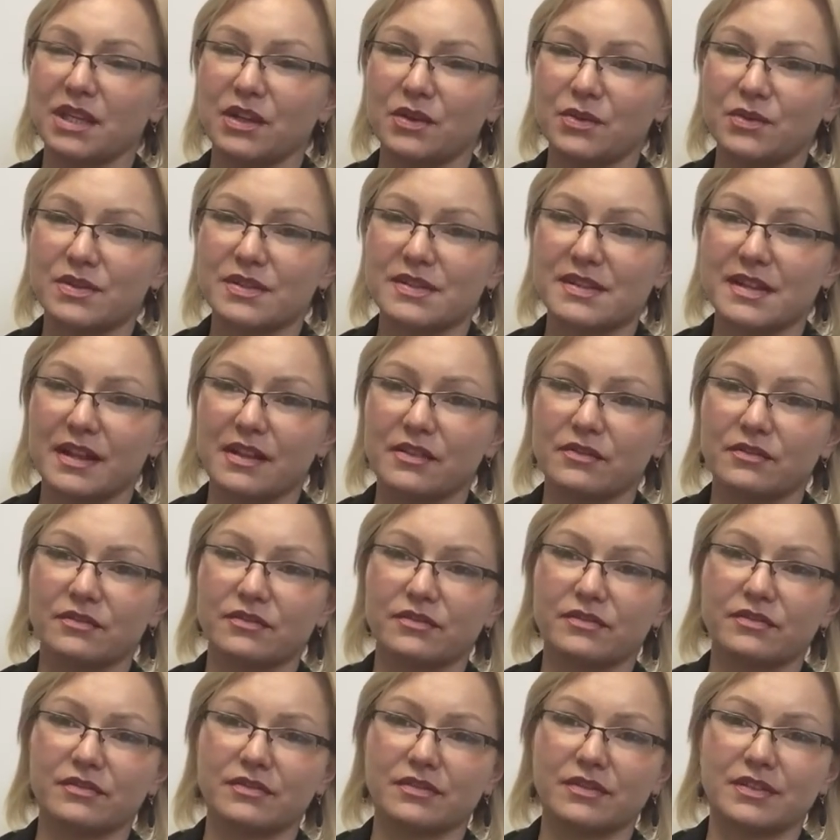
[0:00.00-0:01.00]

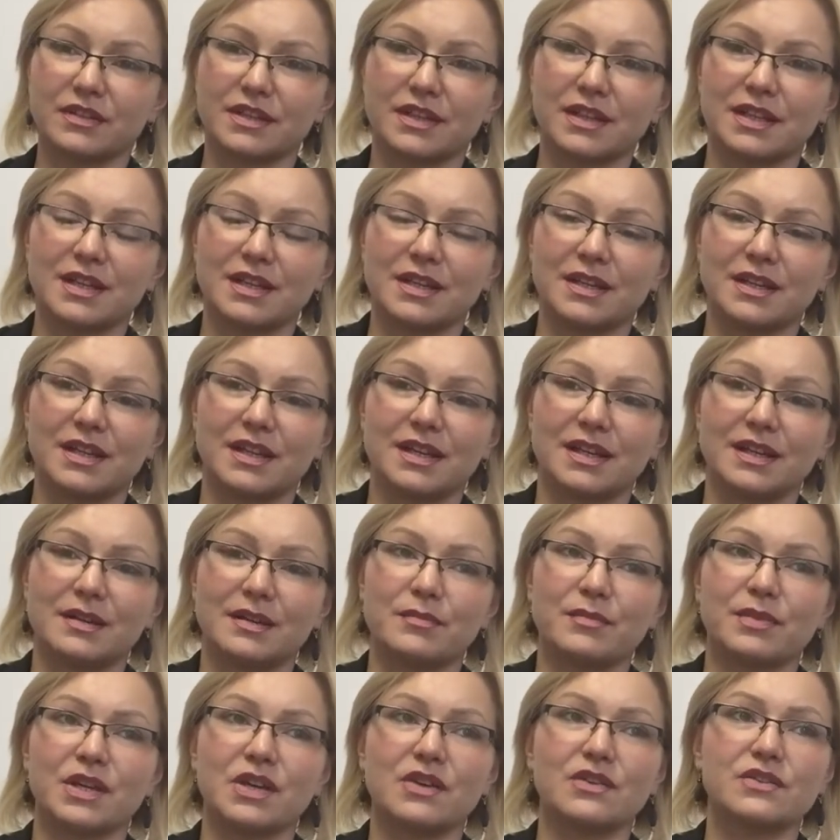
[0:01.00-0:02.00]
yourself?
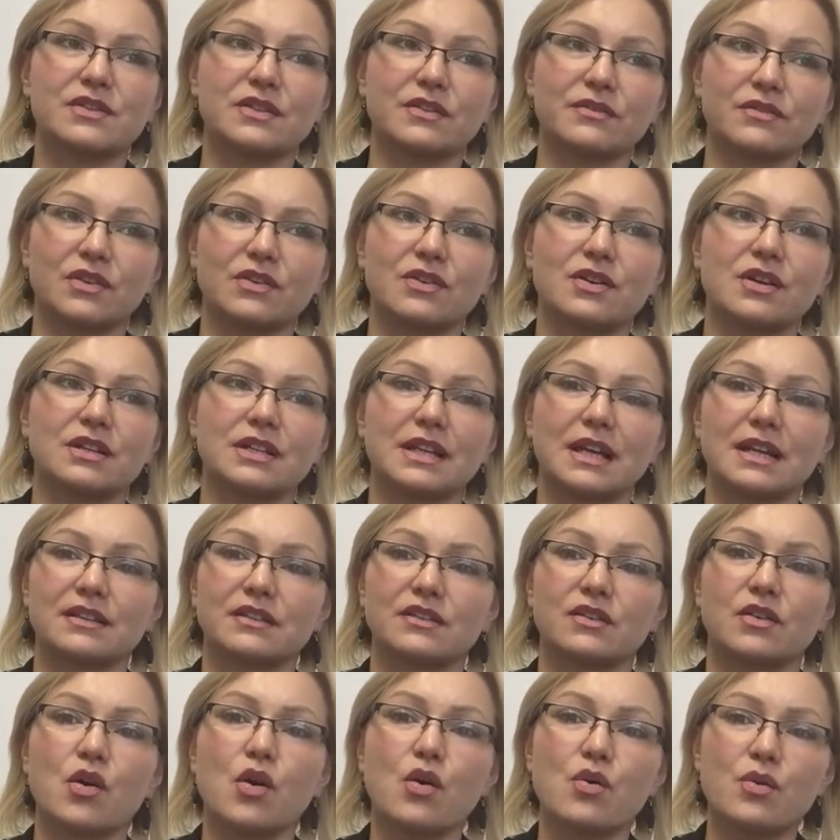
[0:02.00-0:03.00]
Because if you are
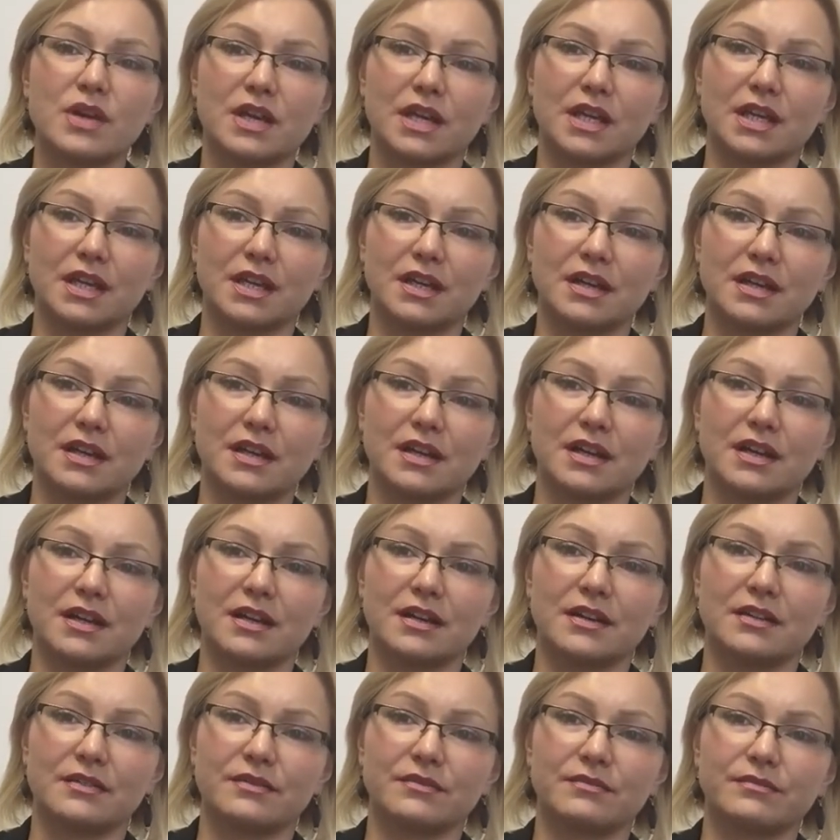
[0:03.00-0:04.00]
not going
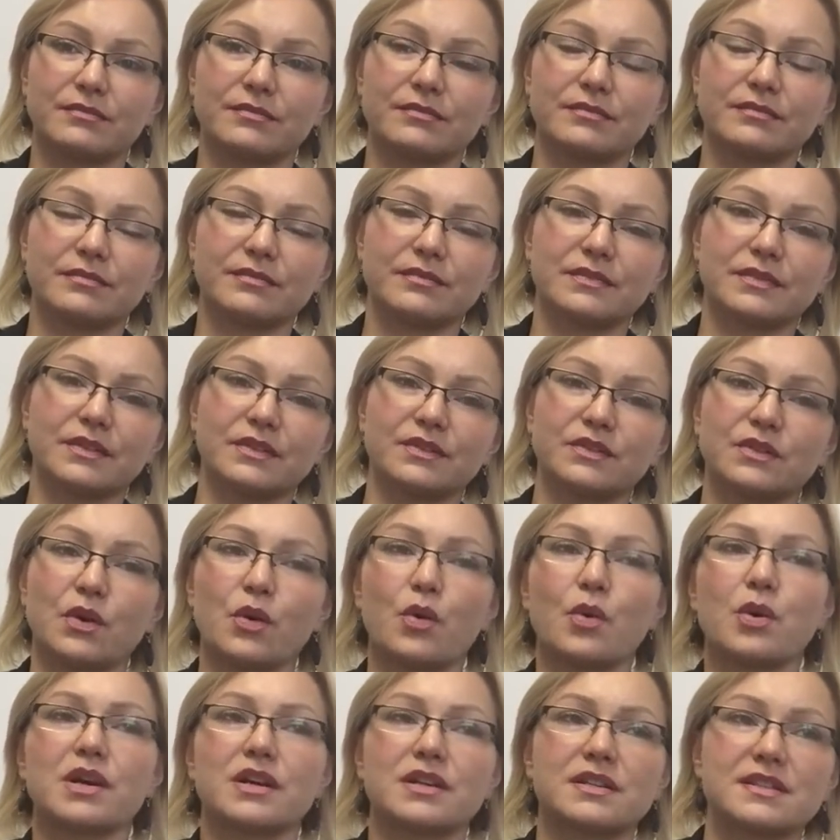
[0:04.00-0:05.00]

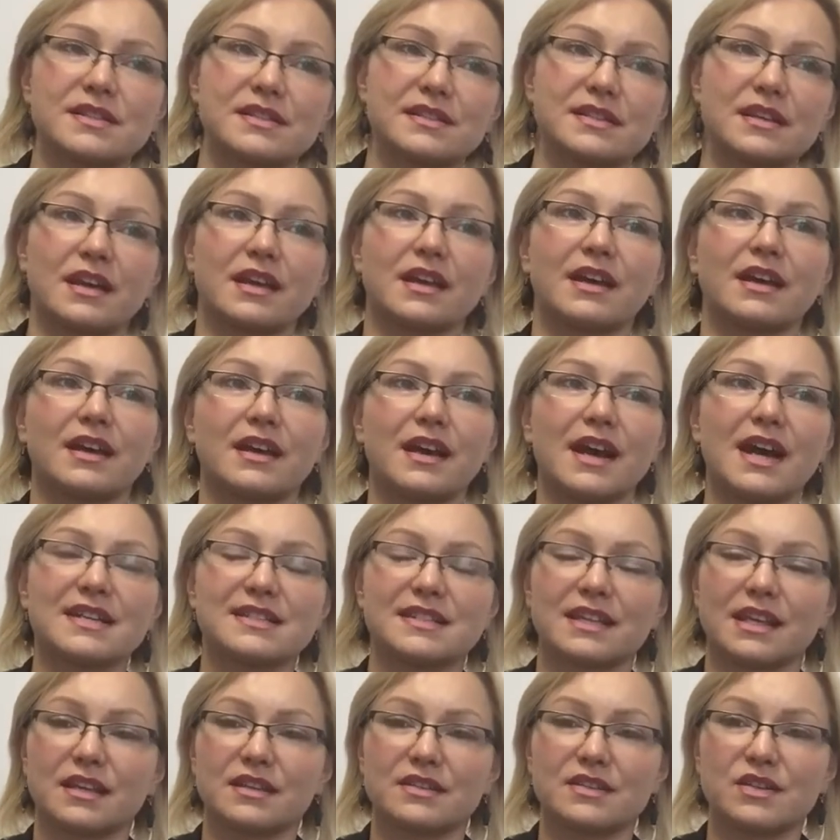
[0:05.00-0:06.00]
towards
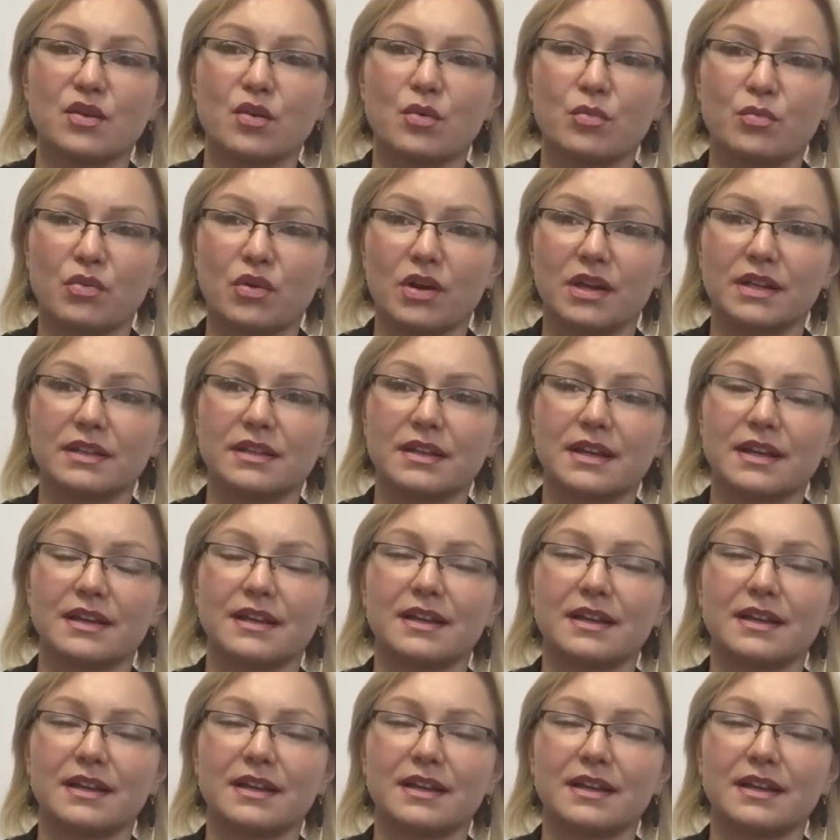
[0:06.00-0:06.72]
asking someone,